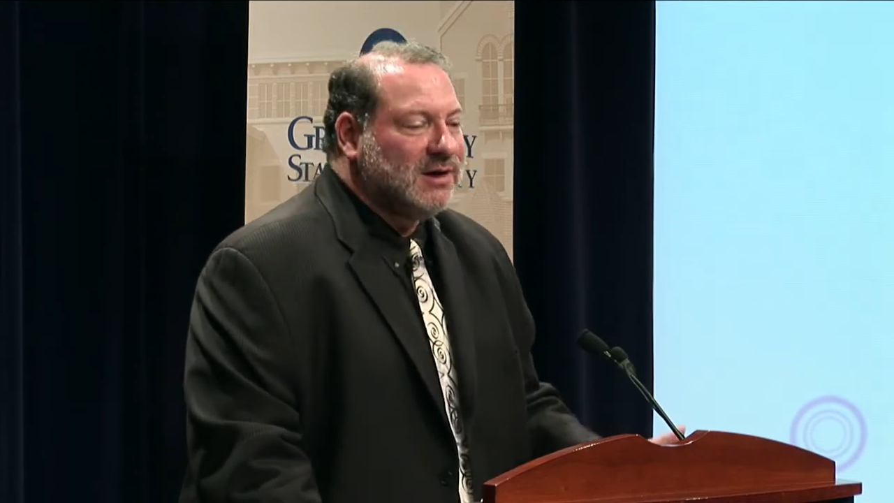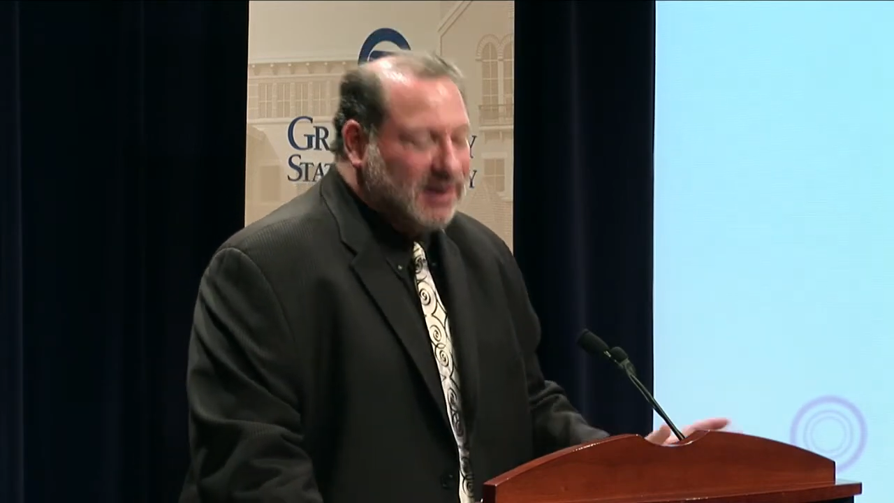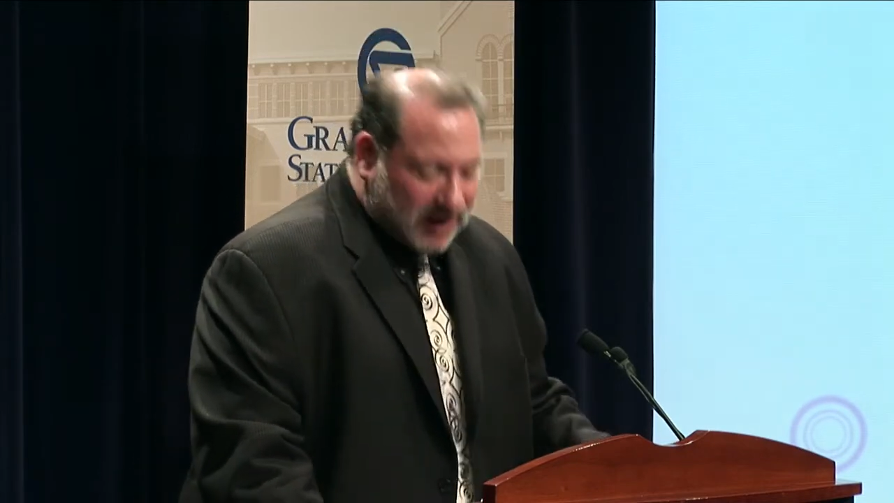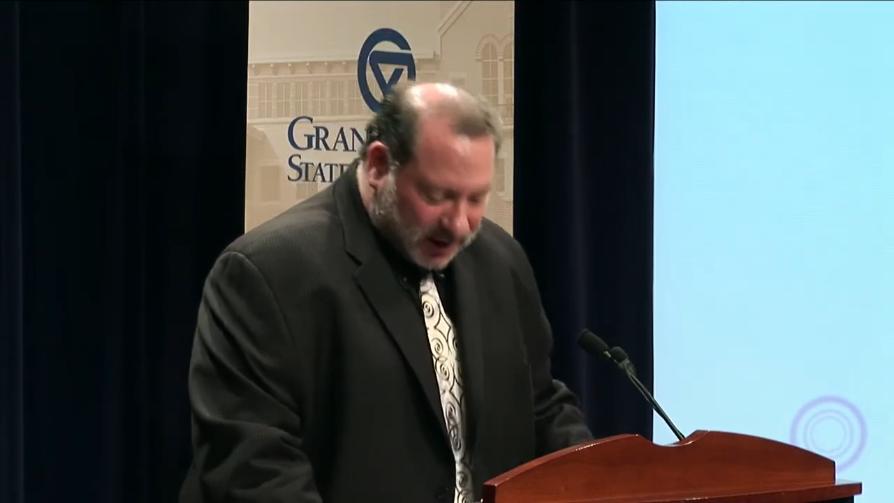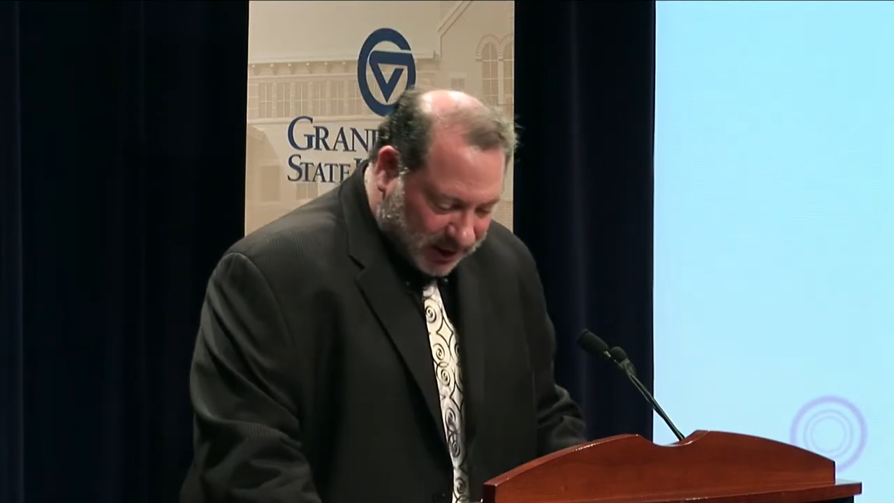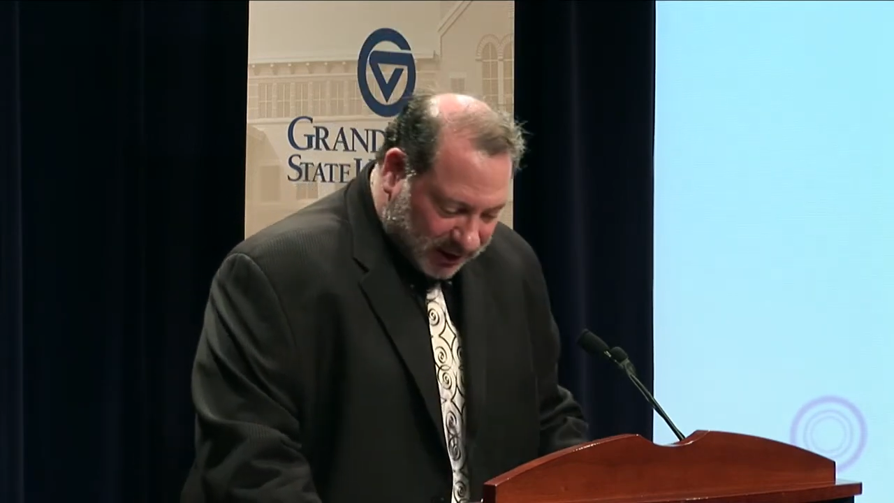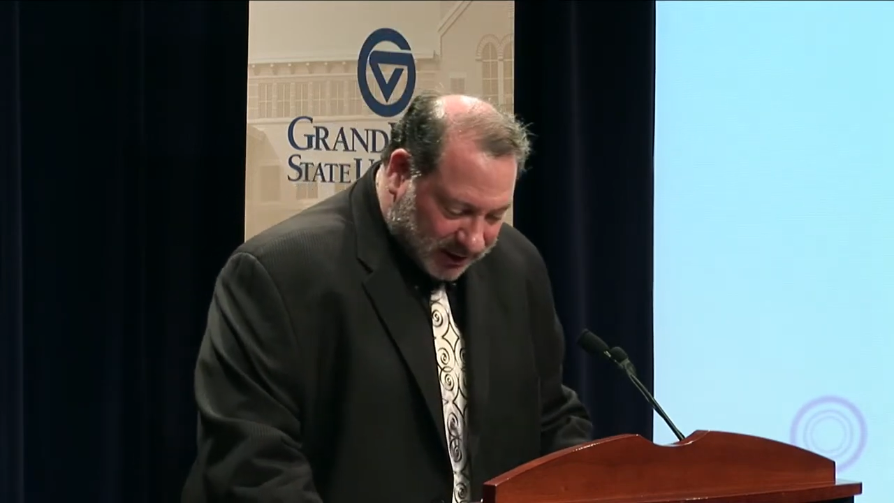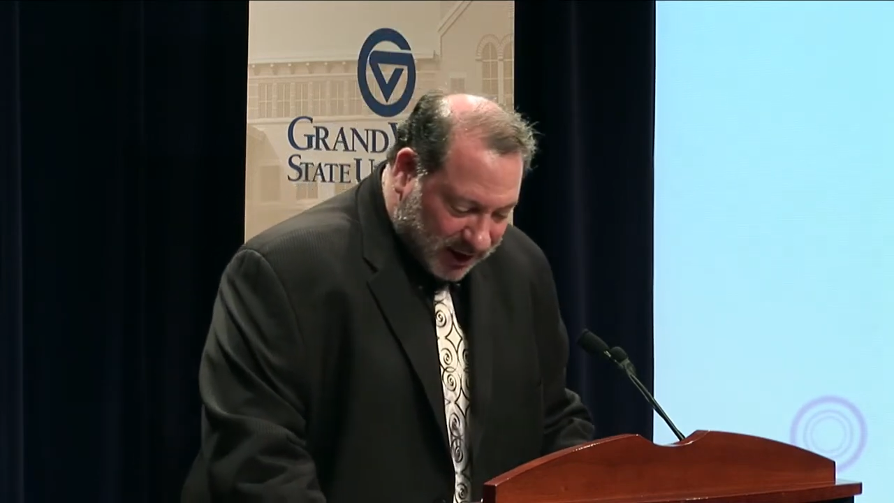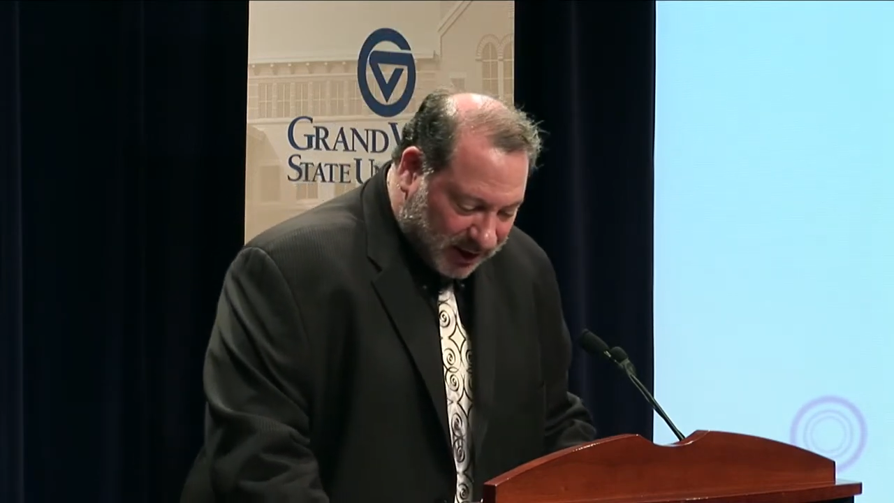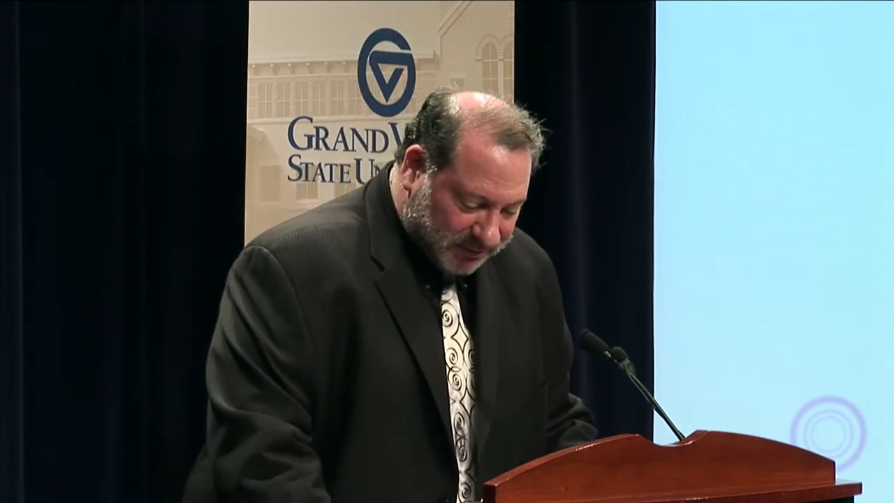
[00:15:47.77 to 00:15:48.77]

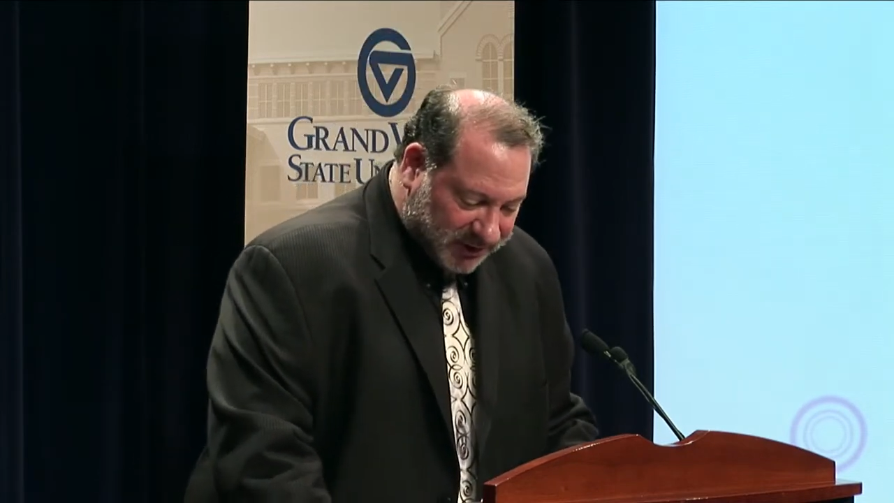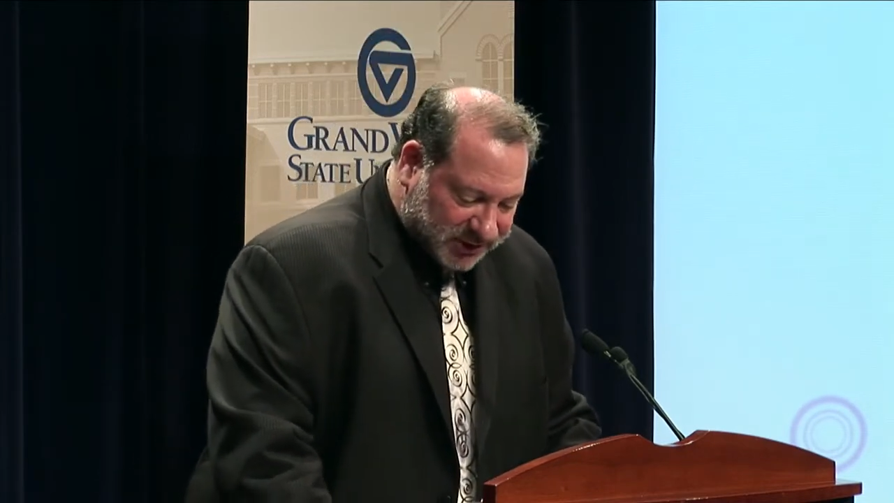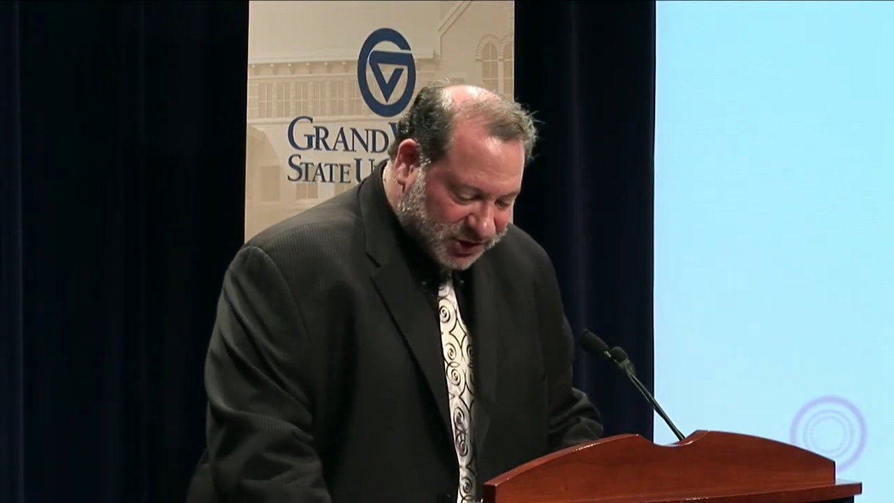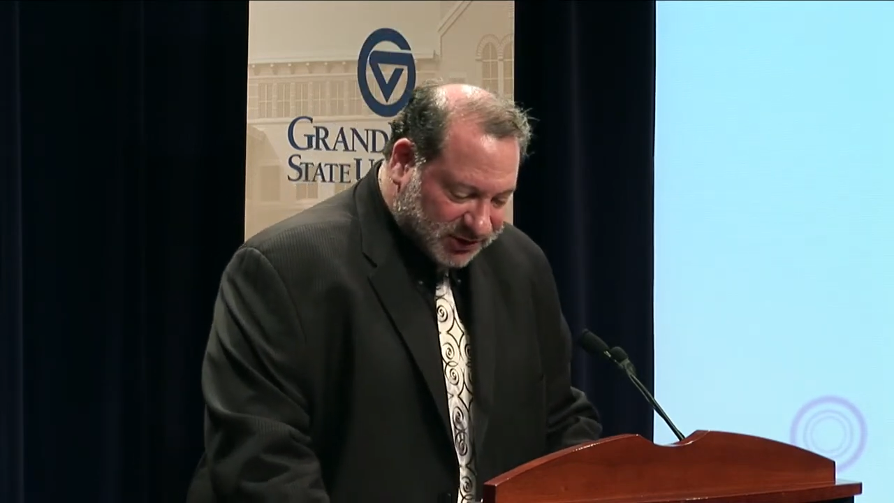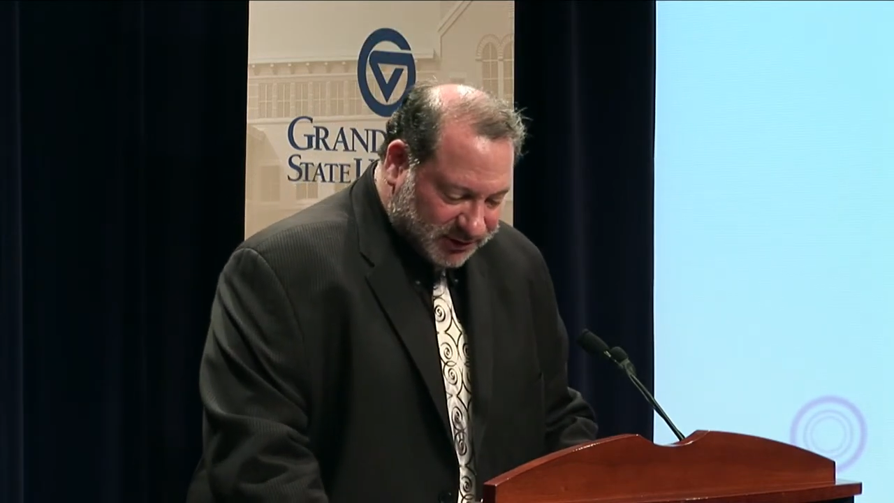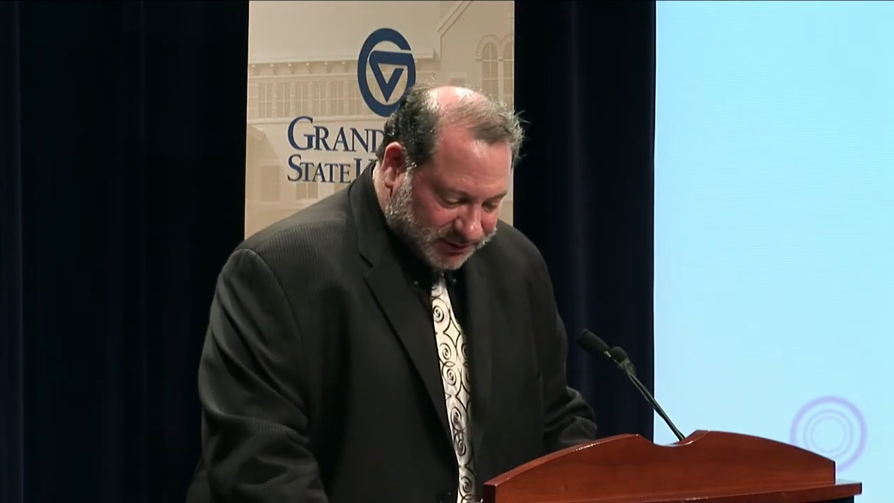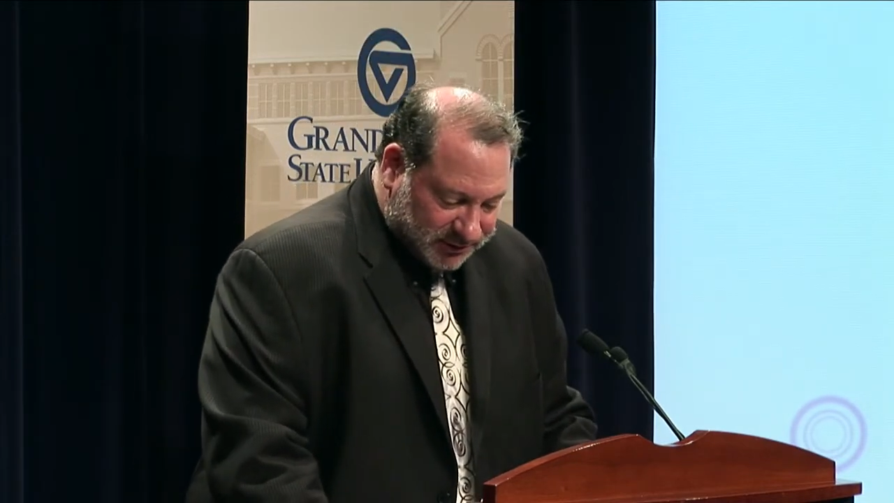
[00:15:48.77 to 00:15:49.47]
accomplished,